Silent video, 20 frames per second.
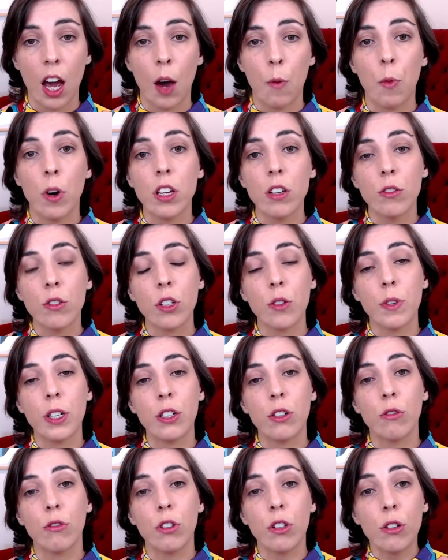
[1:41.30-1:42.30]
And what you'll do
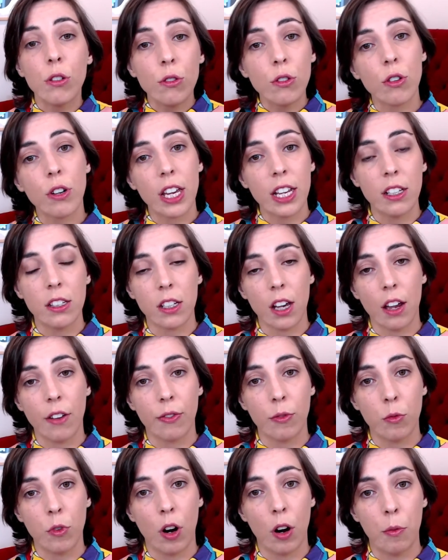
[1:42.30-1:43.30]
is you'll use your insight
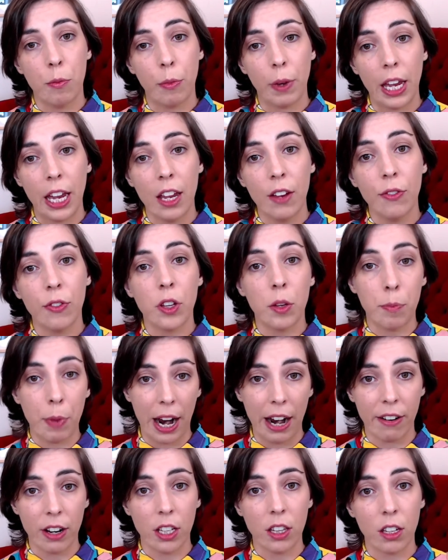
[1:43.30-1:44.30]
from COM-B for the
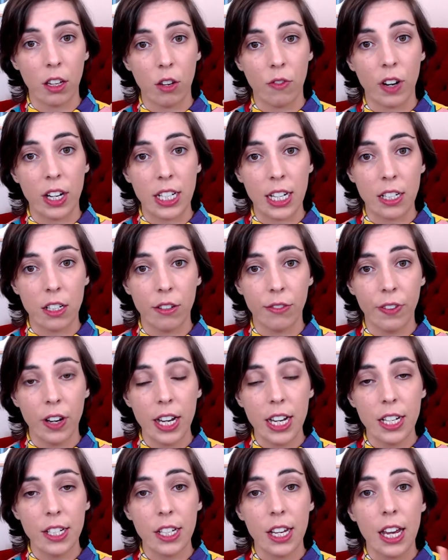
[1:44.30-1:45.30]
barrier that you've
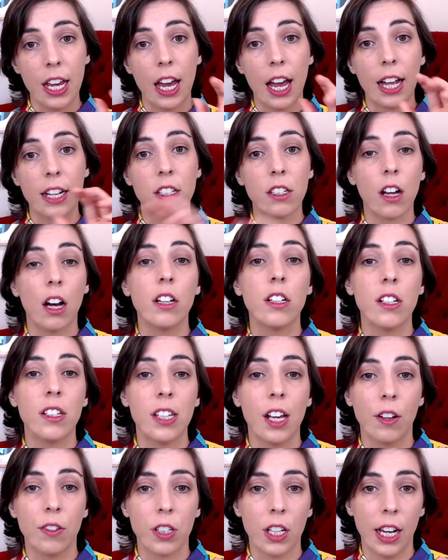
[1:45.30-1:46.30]
identified and start to
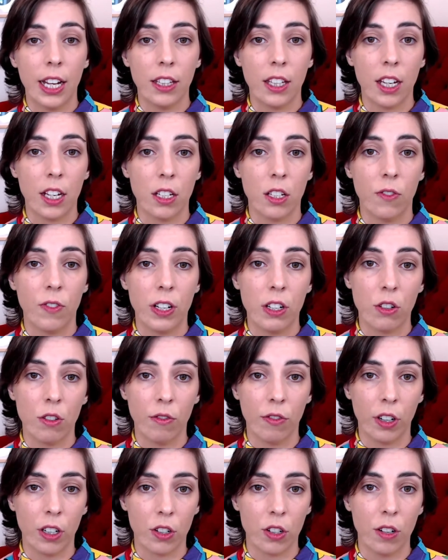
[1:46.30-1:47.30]
self-select the
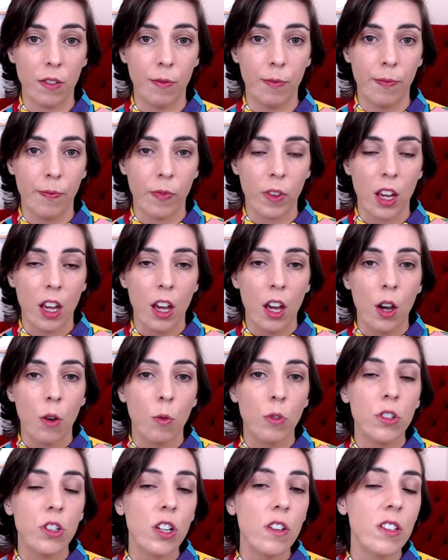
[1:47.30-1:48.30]
intervention function.
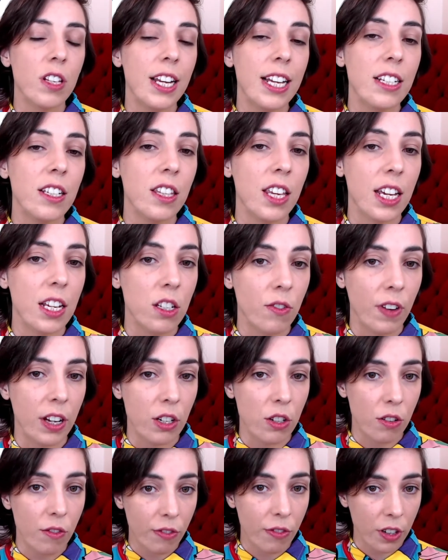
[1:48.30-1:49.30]
Once you've selected the
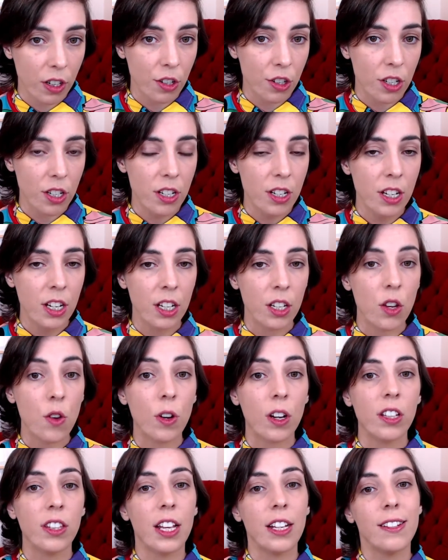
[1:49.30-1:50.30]
intervention function,
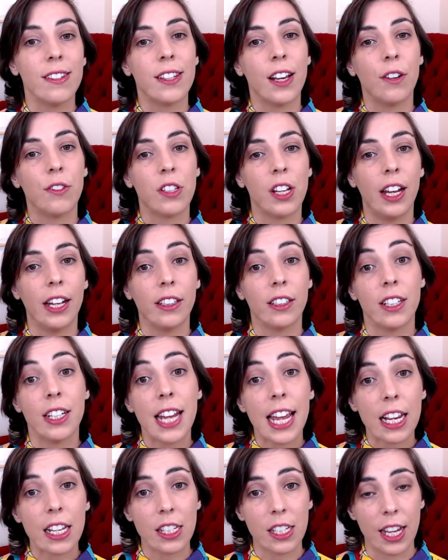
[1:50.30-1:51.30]
you can then self-select the
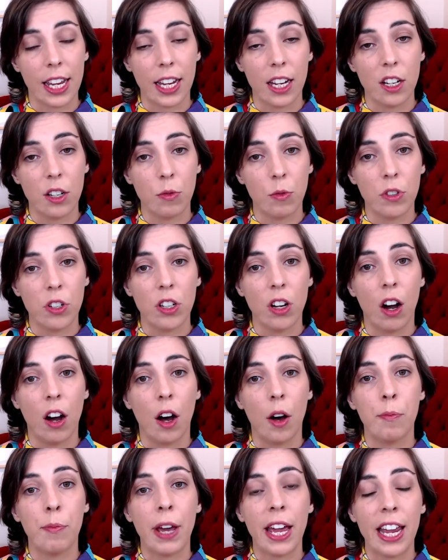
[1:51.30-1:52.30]
next stage, which
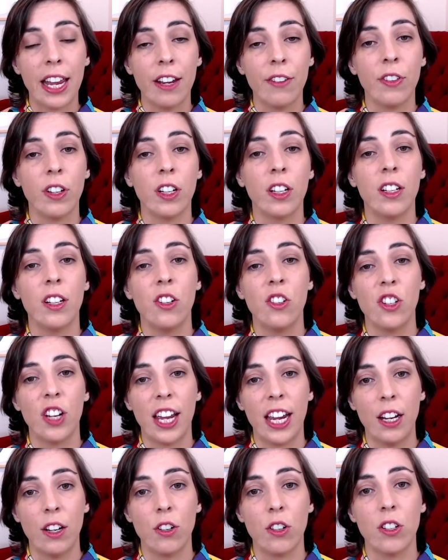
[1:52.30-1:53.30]
are behavior
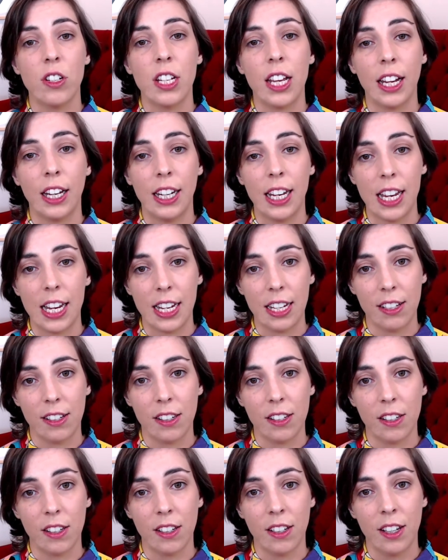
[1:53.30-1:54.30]
change
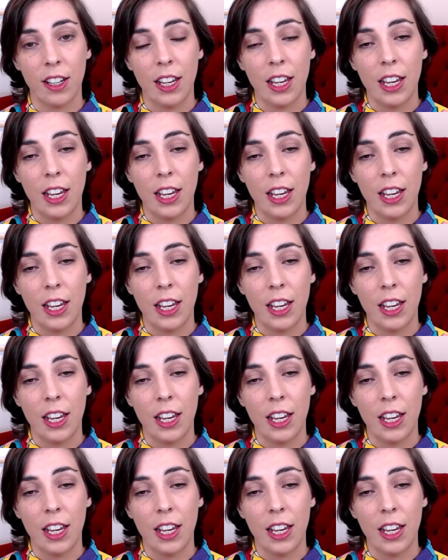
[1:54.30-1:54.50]
techniques